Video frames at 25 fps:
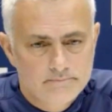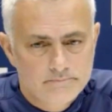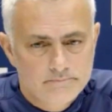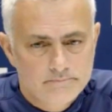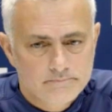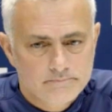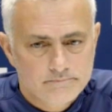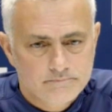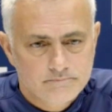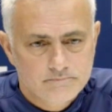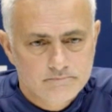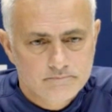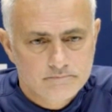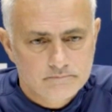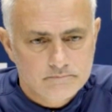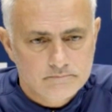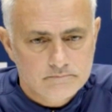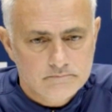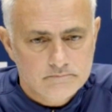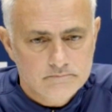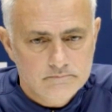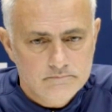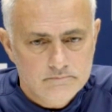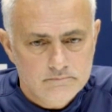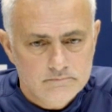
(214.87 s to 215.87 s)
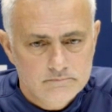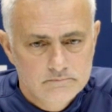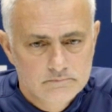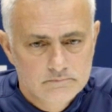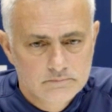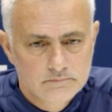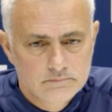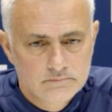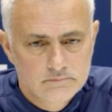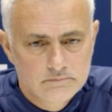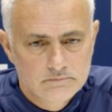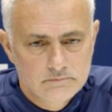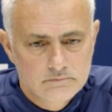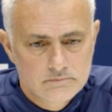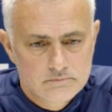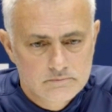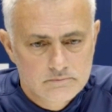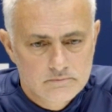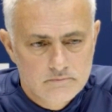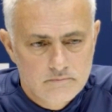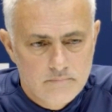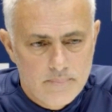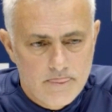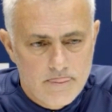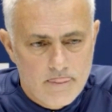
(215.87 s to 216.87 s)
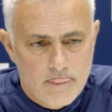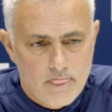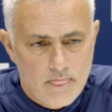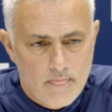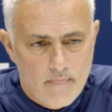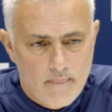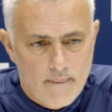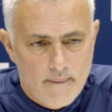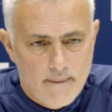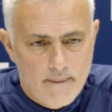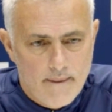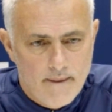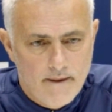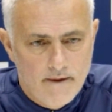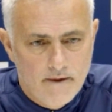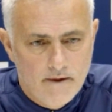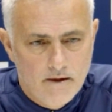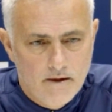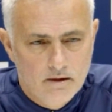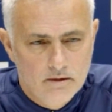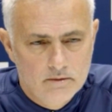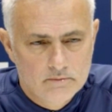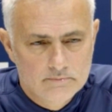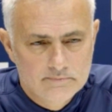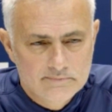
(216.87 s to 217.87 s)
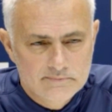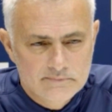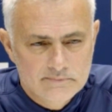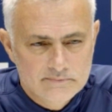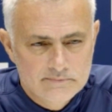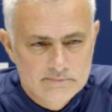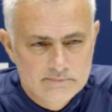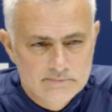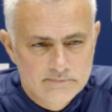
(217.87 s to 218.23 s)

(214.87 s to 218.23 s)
Okay, I'm going to move it along now. I'm conscious there are a lot of people wanting to ask questions.